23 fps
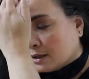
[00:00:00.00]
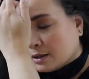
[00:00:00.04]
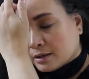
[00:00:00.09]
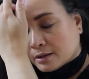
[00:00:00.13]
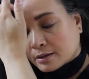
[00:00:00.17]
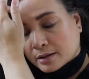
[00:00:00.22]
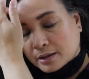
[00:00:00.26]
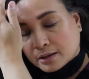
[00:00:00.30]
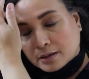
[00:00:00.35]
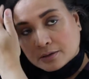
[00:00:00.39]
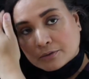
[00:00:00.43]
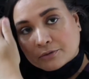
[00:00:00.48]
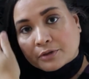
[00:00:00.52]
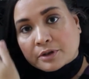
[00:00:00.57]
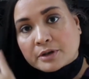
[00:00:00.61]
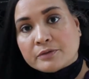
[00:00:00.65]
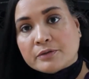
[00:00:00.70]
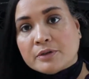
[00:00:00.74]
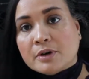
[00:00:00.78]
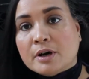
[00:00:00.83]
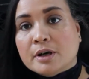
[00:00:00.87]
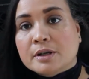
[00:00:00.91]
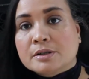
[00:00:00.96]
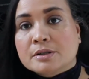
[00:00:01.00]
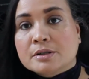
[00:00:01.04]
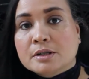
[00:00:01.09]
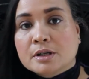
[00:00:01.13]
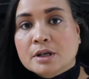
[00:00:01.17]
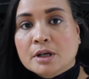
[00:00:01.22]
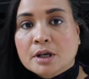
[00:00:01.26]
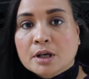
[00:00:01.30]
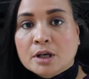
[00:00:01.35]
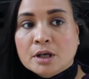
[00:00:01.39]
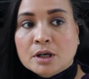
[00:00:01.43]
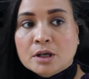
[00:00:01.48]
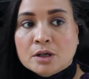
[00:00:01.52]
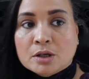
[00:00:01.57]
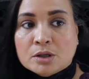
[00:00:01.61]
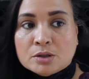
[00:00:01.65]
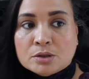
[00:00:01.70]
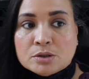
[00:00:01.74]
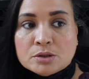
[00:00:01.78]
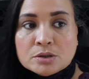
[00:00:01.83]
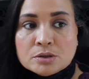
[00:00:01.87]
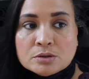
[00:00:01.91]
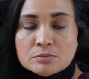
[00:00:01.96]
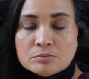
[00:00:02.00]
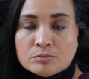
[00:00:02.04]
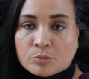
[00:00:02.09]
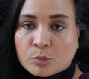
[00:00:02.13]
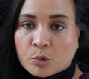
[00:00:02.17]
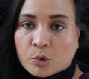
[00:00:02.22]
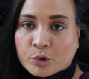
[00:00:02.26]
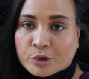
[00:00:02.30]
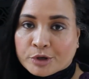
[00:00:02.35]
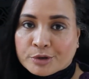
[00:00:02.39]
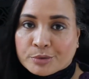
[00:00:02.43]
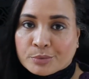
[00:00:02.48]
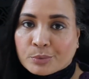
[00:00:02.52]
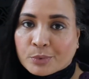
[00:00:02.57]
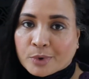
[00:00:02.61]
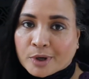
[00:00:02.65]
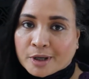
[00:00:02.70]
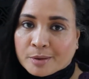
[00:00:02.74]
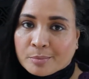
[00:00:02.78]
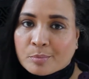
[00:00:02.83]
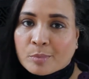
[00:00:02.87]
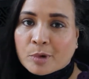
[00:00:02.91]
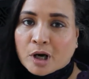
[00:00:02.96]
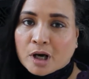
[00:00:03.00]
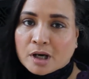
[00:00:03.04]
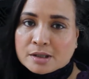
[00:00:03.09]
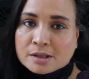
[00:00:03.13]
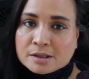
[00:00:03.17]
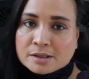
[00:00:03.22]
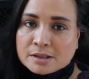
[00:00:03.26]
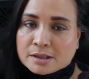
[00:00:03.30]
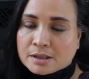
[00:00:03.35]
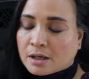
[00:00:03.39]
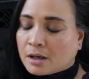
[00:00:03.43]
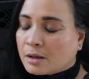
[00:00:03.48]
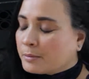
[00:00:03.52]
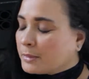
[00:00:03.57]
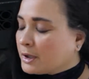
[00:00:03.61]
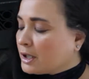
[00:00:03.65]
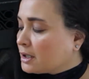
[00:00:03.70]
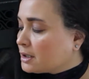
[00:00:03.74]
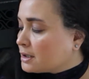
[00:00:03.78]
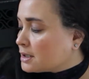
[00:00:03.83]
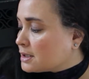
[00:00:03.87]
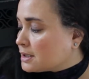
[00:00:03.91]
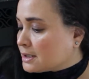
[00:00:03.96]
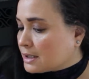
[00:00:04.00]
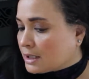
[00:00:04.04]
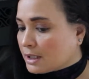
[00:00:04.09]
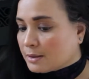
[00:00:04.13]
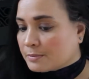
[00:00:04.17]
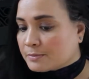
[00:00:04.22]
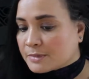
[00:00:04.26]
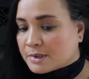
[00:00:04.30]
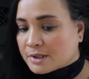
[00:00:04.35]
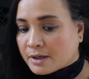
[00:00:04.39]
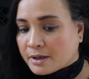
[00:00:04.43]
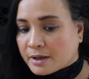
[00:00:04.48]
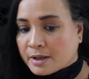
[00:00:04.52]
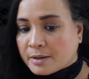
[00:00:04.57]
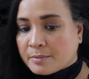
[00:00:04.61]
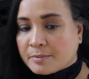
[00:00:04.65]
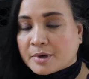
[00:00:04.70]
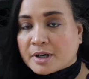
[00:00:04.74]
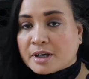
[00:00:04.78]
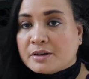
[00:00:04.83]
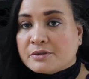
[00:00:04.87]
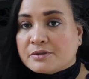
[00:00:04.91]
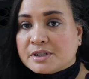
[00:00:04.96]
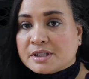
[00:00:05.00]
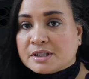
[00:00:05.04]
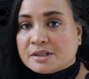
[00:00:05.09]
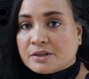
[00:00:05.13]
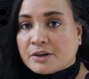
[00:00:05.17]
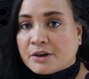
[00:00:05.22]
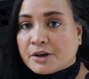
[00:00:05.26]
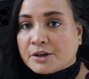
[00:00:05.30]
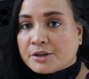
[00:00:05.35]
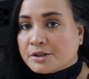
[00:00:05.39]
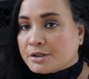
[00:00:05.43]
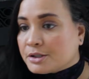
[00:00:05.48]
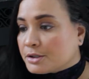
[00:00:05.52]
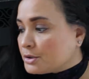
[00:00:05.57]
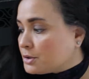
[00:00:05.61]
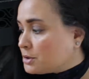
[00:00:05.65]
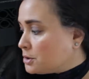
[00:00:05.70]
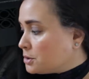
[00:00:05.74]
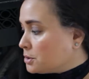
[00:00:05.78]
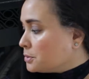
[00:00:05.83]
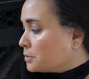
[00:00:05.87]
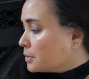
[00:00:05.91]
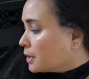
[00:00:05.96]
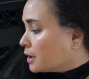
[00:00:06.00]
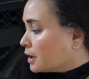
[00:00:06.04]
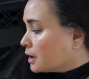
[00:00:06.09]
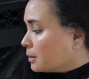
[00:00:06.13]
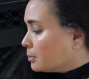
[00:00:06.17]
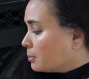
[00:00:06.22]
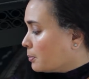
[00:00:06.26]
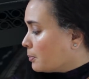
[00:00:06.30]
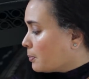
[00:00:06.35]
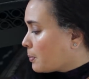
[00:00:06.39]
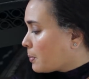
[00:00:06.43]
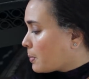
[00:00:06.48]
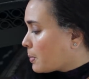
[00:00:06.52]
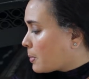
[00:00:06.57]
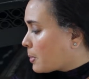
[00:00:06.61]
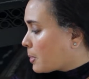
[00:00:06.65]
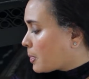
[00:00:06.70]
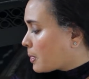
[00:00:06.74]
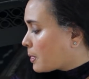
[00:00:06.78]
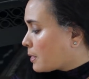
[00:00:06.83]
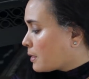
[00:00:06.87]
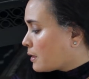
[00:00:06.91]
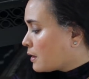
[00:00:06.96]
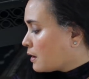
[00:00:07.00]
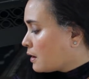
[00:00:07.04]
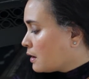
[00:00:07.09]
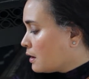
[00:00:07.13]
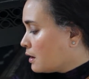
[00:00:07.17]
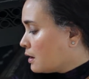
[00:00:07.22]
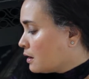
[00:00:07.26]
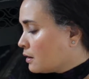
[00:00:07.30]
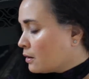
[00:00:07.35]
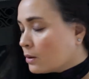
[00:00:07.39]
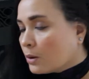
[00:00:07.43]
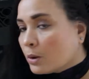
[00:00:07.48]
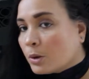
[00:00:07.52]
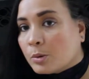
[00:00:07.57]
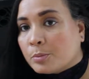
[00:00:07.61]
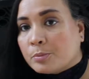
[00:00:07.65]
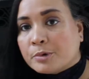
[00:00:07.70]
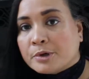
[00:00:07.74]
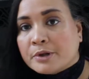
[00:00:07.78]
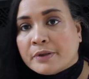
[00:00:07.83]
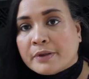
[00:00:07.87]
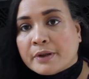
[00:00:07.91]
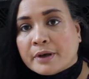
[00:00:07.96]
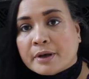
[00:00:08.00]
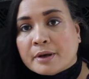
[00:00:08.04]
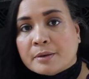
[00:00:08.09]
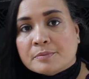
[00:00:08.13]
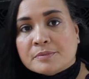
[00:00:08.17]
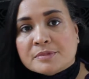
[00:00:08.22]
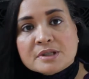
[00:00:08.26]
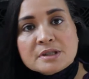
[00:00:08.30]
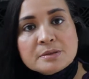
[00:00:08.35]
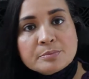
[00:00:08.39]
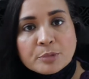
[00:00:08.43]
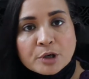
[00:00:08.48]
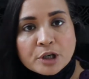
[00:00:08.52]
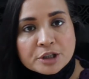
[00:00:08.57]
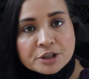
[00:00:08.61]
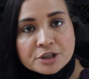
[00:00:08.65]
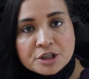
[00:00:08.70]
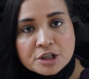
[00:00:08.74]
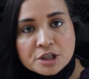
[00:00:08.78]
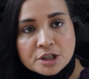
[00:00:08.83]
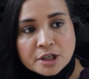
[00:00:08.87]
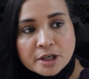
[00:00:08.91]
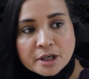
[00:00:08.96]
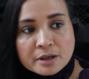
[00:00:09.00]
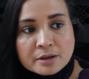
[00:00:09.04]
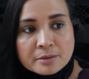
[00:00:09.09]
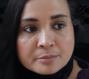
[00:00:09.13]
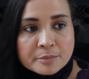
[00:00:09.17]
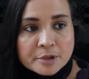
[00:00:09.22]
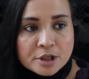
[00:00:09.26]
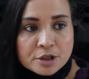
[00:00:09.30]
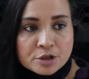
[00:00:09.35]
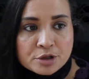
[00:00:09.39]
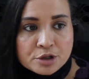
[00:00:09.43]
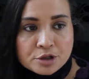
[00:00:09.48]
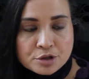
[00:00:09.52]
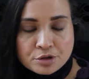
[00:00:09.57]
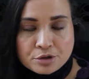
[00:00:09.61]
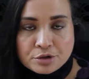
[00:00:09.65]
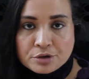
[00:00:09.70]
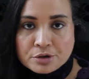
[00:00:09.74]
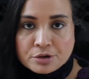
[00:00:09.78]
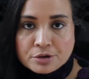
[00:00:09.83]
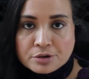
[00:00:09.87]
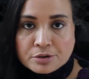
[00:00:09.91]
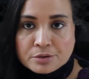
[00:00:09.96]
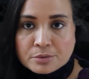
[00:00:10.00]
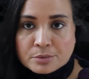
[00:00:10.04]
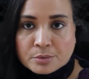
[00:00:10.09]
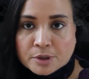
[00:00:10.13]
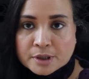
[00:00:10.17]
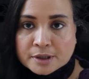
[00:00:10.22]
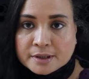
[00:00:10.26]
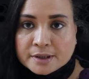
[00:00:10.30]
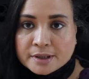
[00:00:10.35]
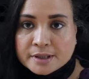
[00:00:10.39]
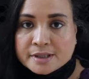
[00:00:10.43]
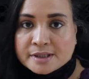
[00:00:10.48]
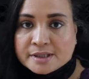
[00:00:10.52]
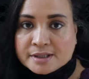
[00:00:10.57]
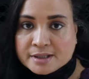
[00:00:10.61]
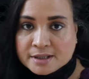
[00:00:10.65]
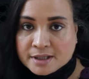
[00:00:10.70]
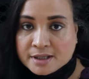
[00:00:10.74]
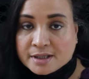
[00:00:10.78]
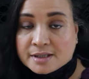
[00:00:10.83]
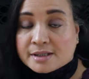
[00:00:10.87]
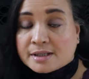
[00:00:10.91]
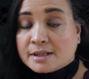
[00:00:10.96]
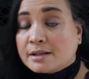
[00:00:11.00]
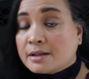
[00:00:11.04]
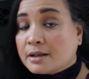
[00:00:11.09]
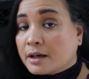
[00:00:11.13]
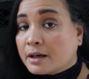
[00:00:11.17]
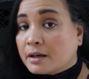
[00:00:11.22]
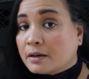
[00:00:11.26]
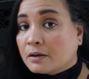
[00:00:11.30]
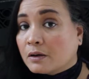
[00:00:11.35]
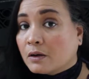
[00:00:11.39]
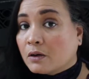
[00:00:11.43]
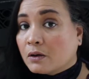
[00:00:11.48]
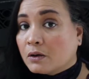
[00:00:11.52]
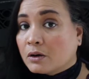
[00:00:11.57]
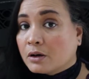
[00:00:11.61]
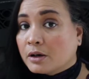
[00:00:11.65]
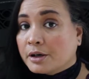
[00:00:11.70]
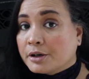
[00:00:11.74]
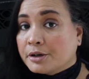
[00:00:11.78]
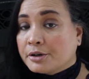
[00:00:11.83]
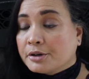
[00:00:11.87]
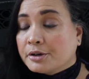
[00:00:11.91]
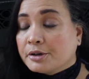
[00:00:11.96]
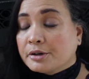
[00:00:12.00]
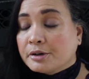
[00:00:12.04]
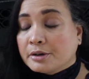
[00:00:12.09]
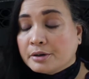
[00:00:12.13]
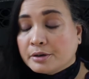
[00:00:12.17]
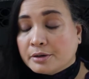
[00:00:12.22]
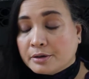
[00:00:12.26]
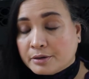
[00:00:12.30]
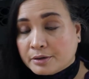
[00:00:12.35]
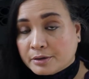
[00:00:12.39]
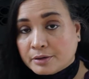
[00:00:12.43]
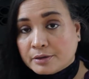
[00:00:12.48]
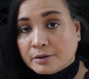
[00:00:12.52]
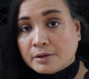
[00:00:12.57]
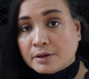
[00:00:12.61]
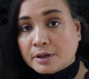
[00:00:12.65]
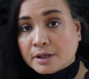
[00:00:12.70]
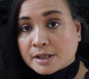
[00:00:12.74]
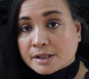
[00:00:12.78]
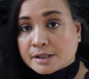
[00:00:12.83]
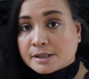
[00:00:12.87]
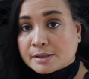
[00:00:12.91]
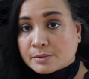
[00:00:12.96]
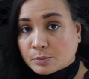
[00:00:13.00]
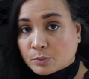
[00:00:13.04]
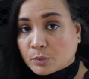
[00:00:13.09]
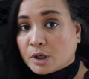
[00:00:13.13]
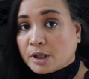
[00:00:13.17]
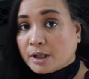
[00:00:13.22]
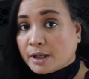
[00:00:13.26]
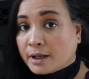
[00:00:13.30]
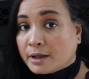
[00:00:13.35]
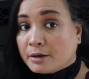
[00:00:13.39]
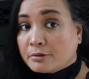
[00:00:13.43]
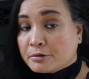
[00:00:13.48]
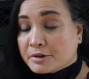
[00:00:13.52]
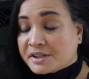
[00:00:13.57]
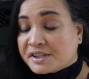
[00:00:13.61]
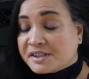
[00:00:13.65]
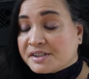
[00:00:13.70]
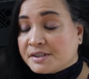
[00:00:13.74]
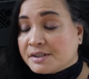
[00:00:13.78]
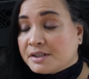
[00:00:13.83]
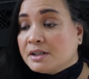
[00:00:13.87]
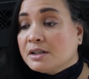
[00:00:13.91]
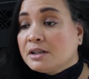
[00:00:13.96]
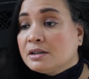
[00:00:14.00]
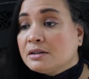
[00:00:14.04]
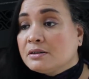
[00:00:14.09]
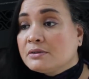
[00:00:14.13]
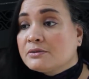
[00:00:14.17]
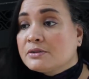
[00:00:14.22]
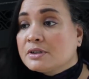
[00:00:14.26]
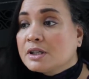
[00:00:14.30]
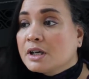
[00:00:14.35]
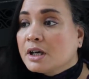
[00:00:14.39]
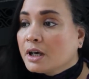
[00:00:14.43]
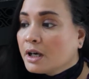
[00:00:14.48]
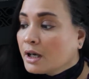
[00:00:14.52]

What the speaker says: like, if I've got more than one box coming at the same time, I've started to open them, spot check, make sure what they say is in that order is what I received,